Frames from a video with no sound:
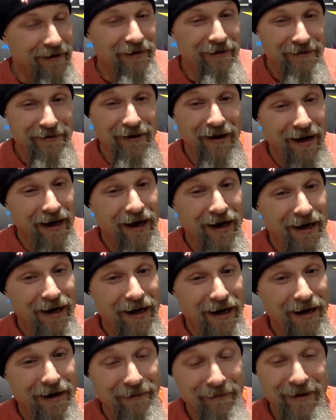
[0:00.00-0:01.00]
So
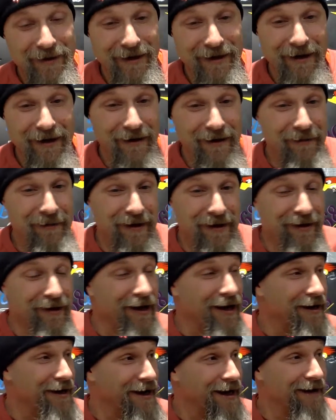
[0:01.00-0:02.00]
I mean, I'll be
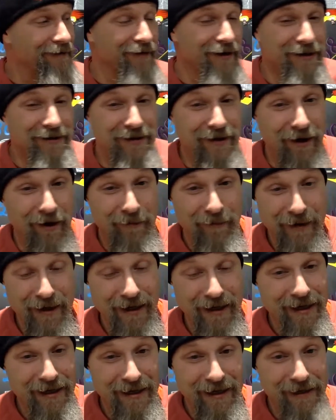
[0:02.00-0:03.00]
glad to have his help.
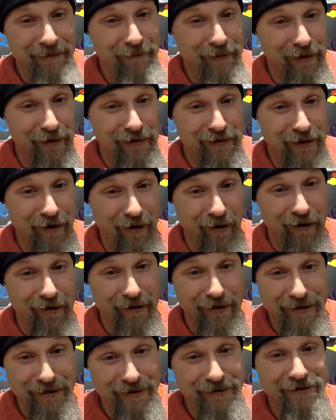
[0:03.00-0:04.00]
He builds
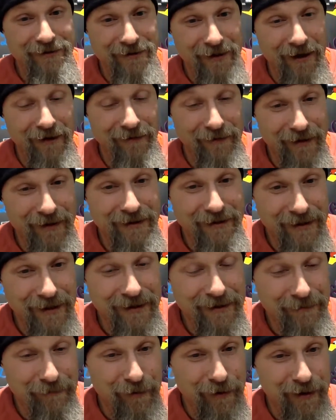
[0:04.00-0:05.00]
Harleys and stuff. He's
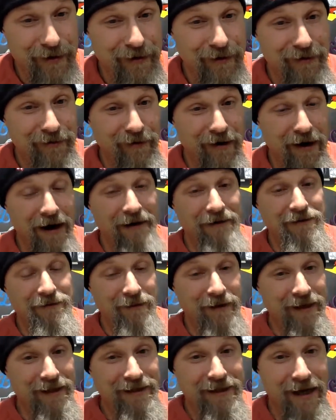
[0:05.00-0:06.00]
a pretty good
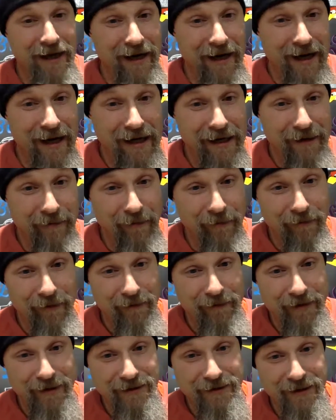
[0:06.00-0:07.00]
craftsman. He's got a heck of a
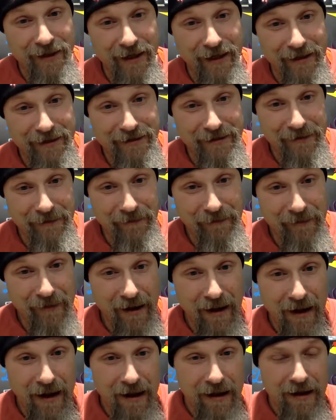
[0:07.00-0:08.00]
56.
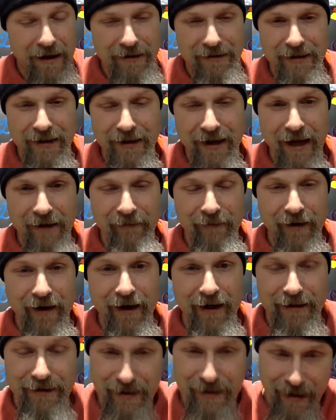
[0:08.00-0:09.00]
It's in
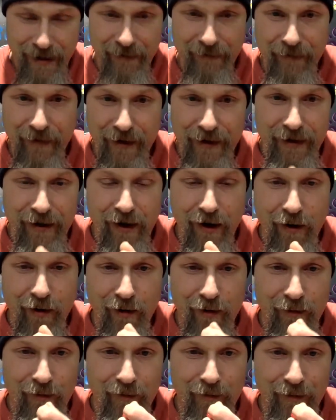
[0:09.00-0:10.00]
the
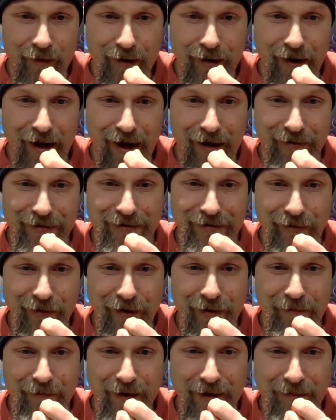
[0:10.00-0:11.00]
video, how to
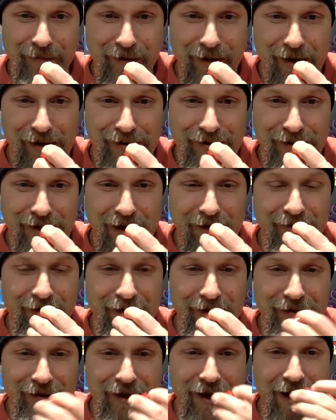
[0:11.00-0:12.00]
start a big block
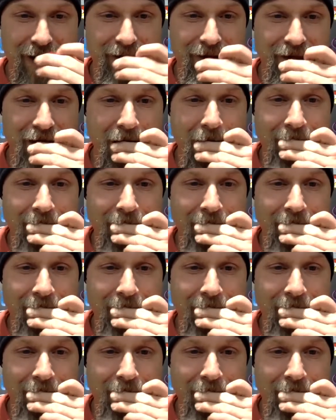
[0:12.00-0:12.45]
Chevy. At the end,